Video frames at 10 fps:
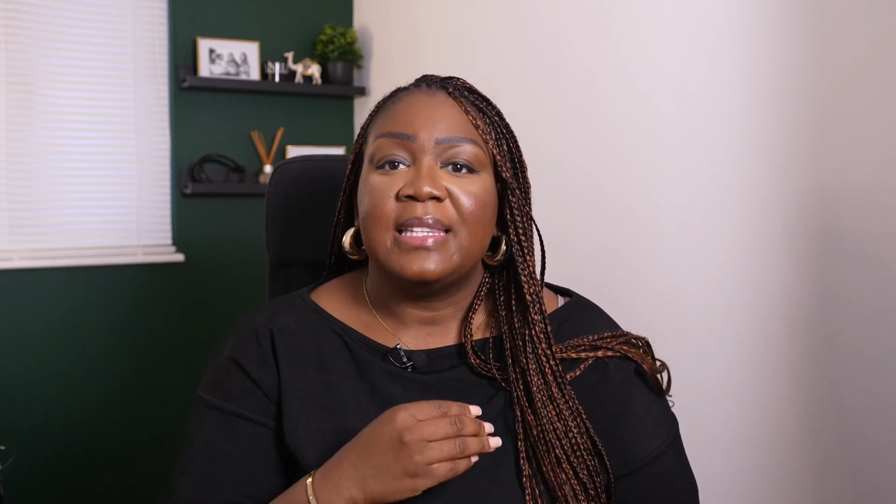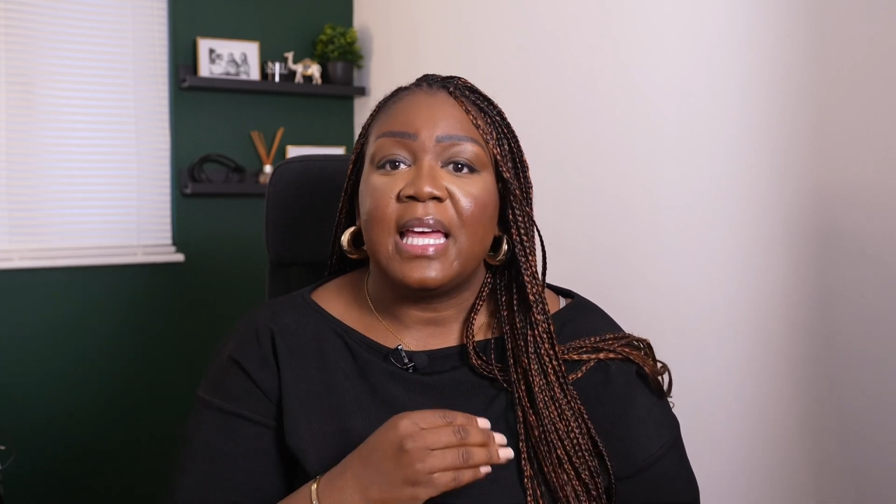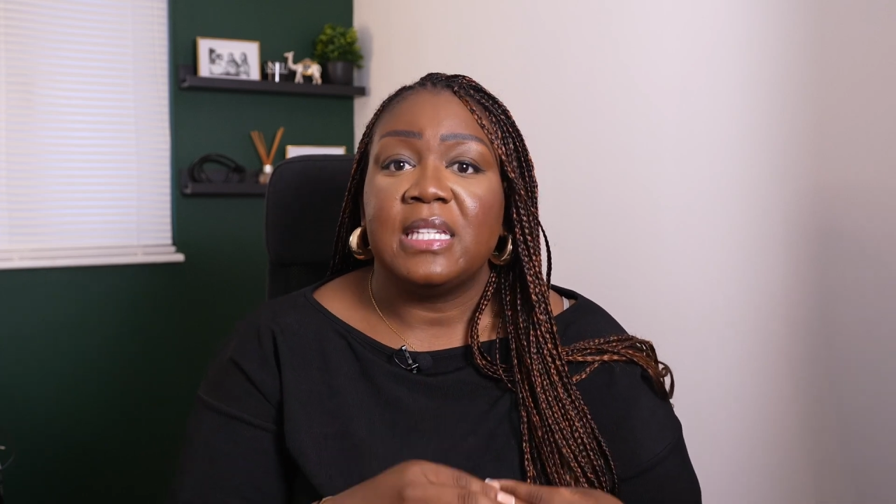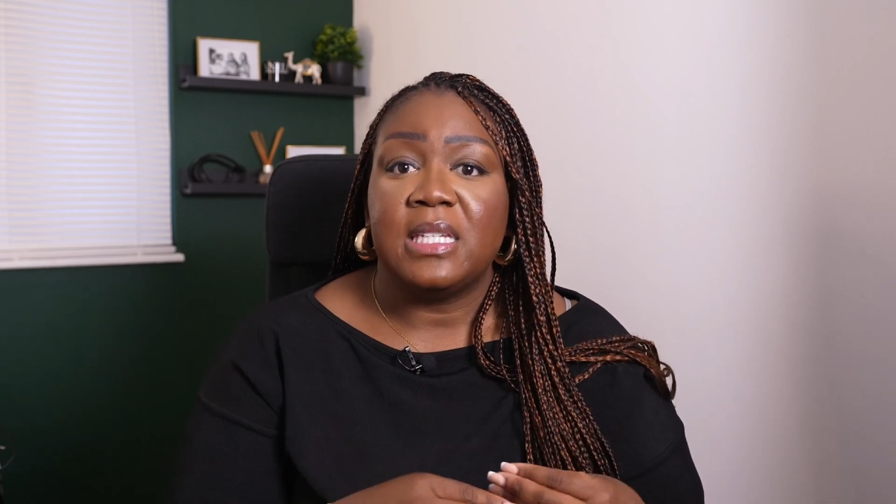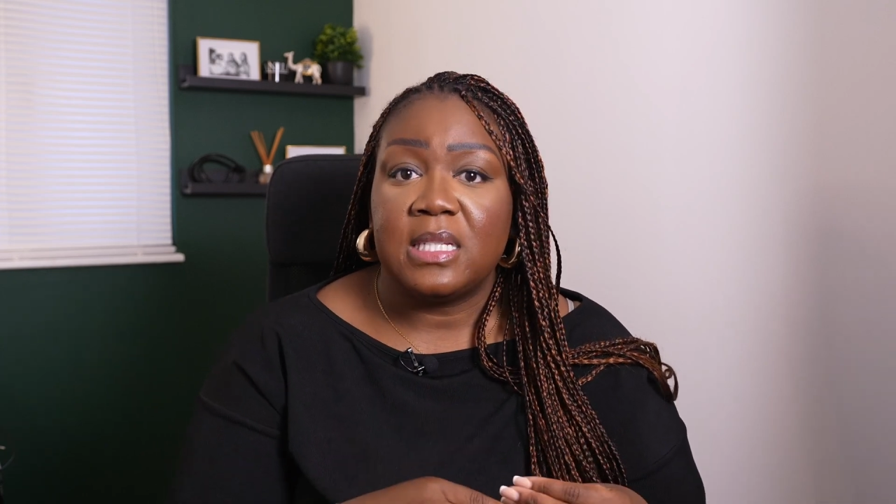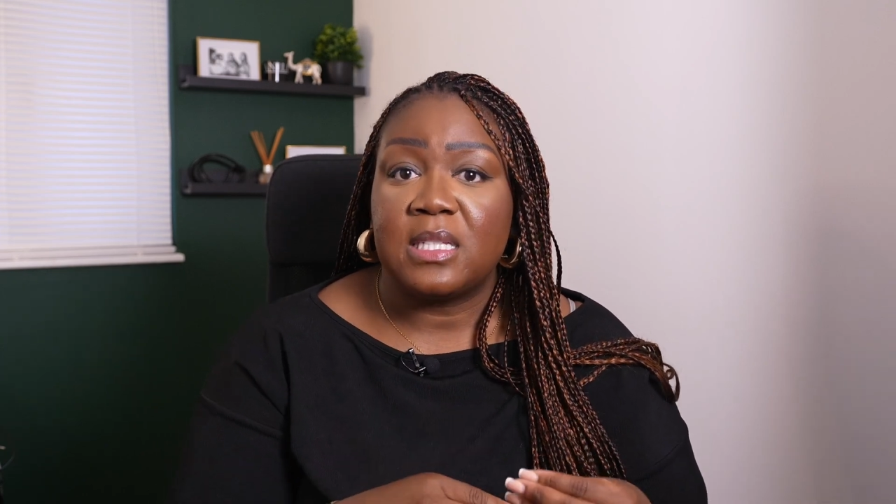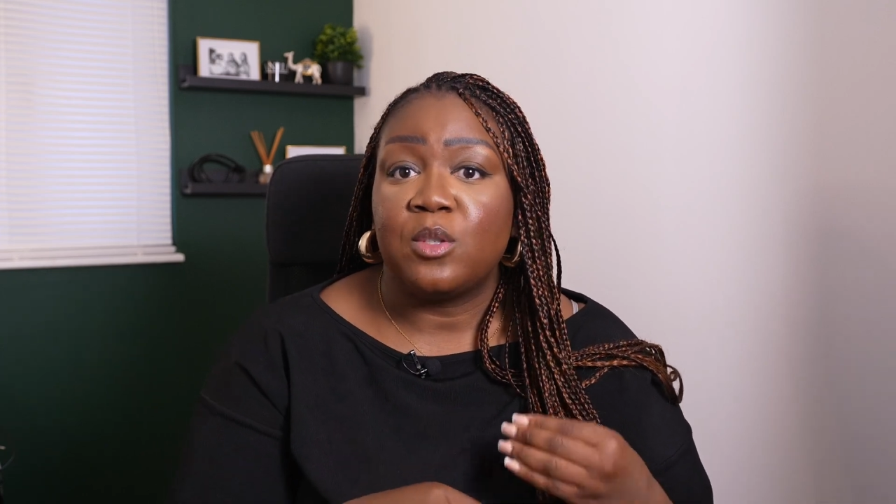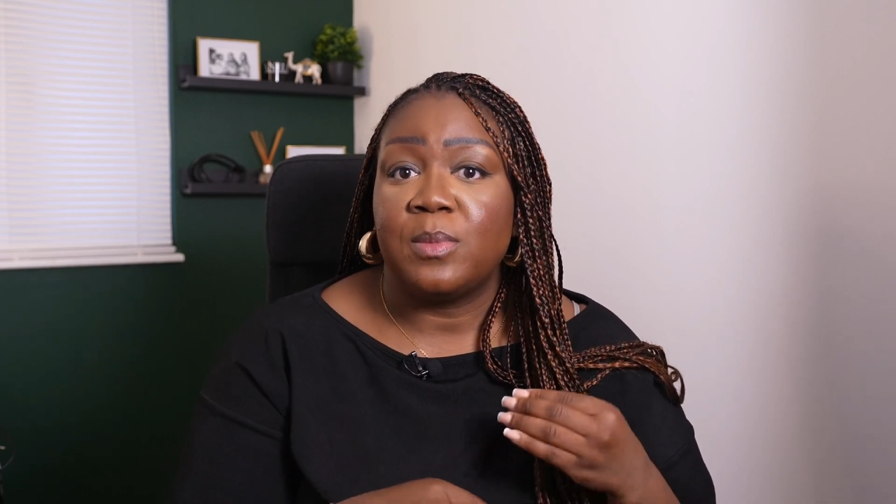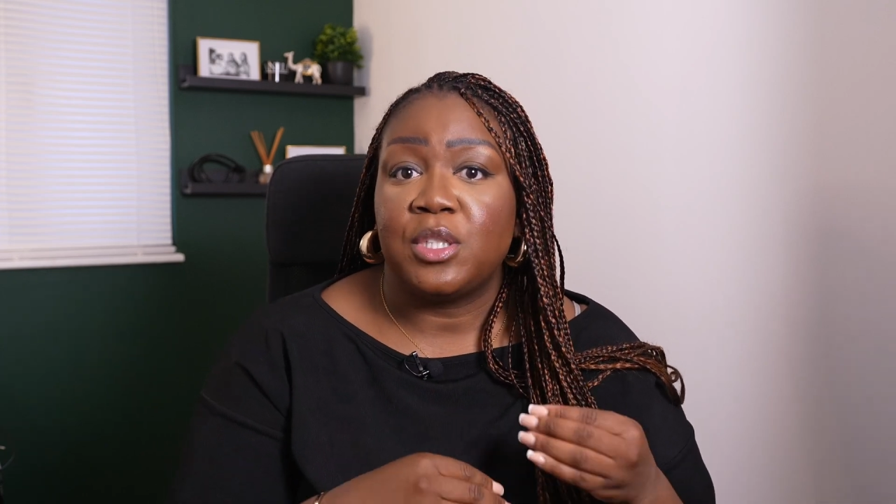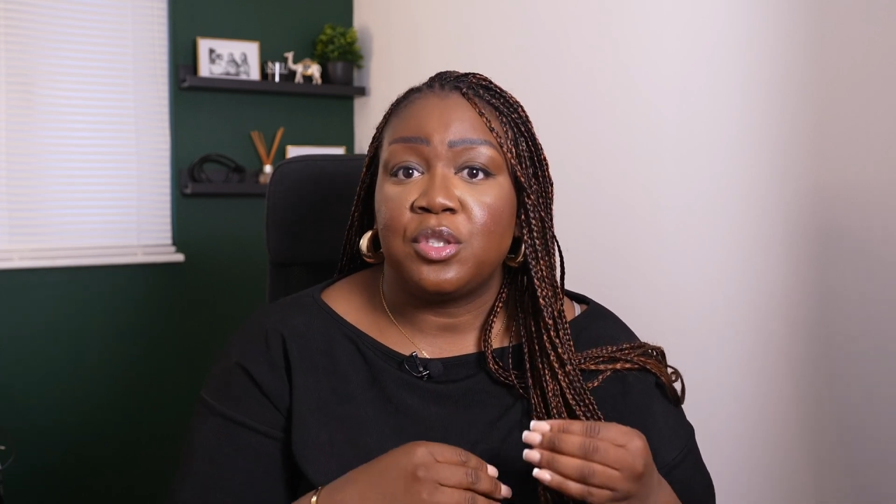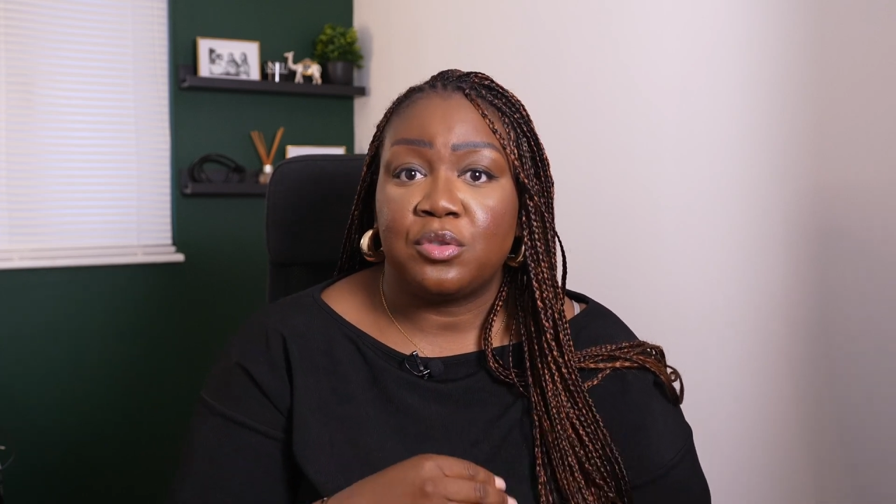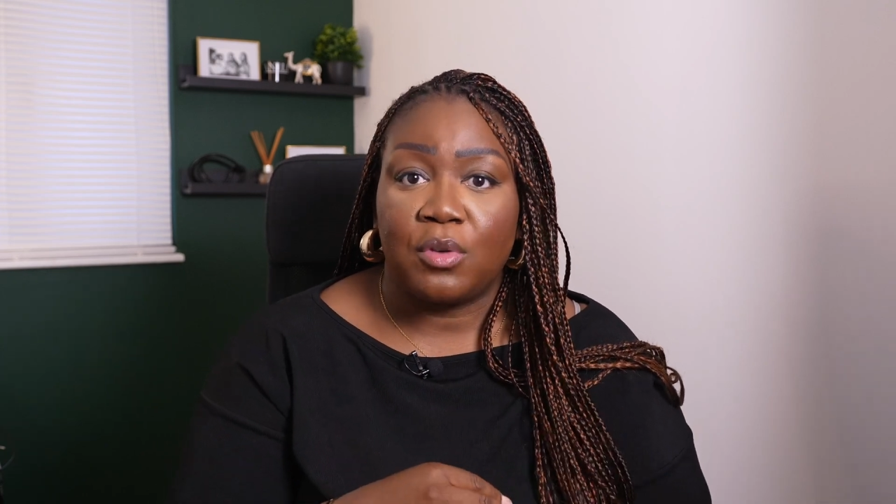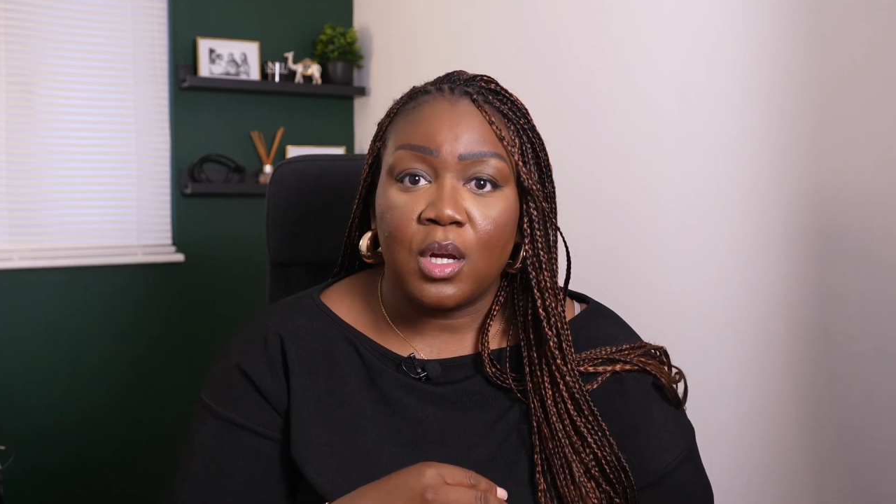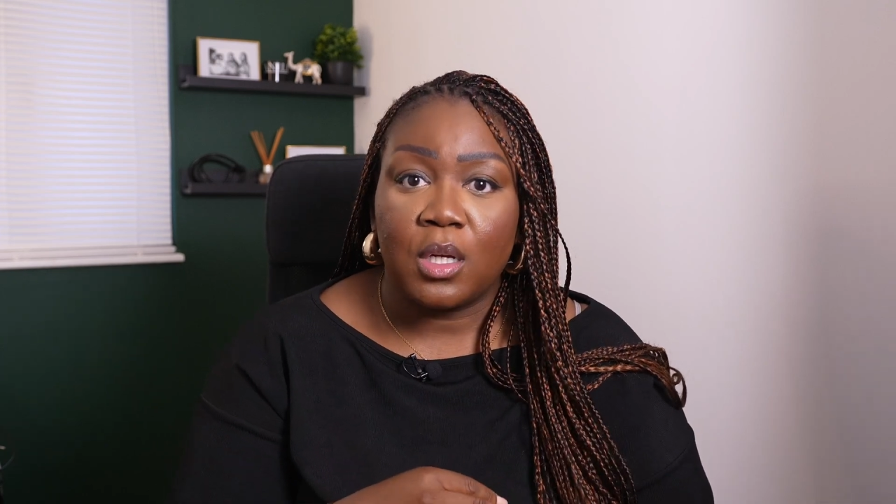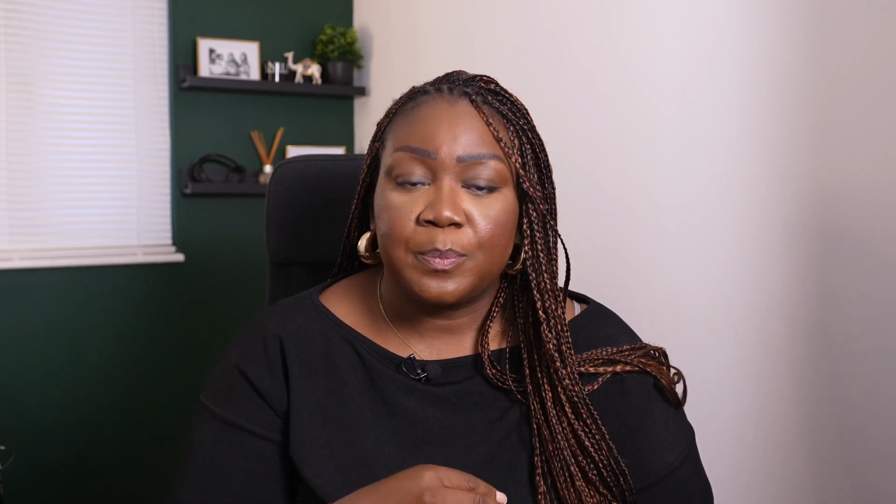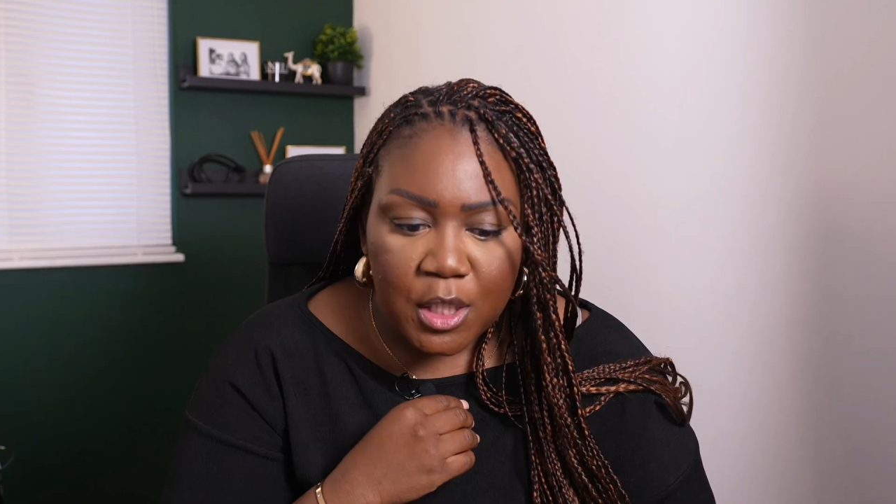that needs to be struck.